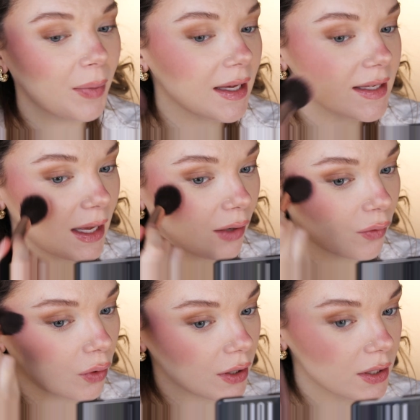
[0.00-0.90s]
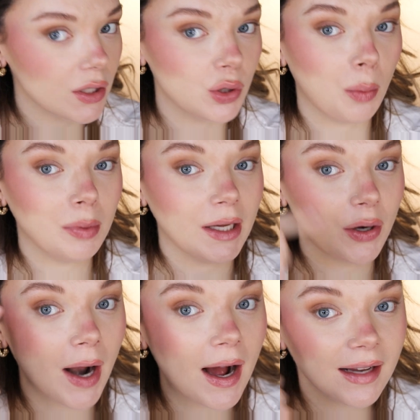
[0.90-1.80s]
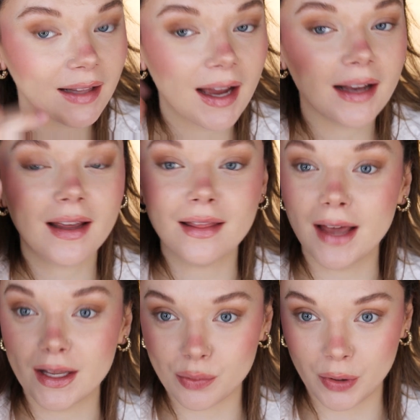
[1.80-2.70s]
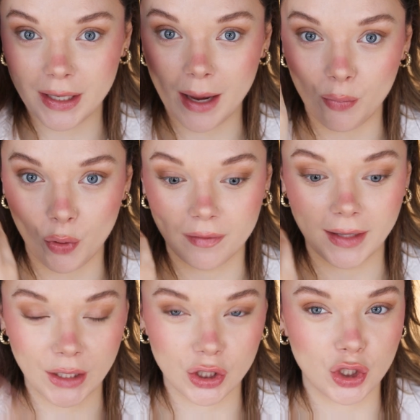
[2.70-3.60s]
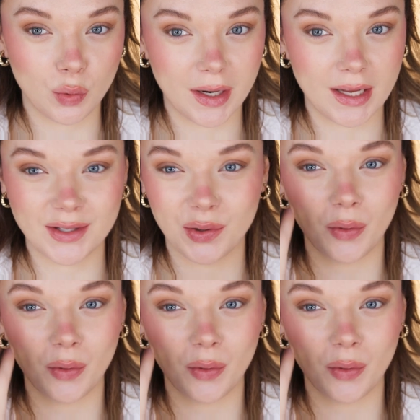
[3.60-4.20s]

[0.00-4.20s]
because then of course you apply your highlight and that's where you get more of like a dewiness. You